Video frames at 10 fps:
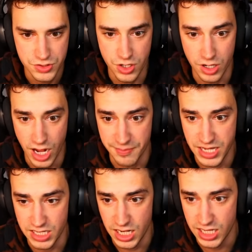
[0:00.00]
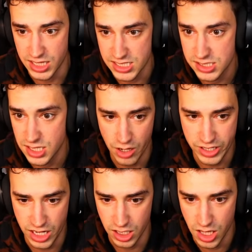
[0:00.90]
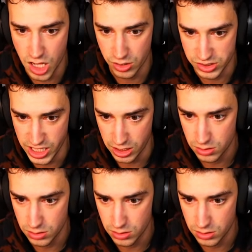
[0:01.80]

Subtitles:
Dude, I'm getting it in this. I don't care how long it'll take.